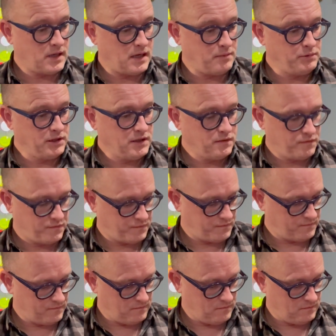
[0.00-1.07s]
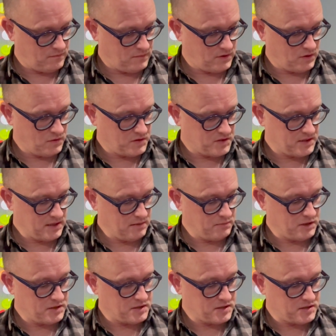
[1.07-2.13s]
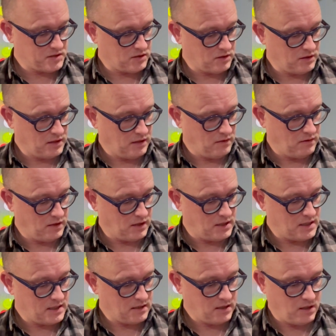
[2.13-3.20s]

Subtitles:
I believe Toots Thielemans is on here again.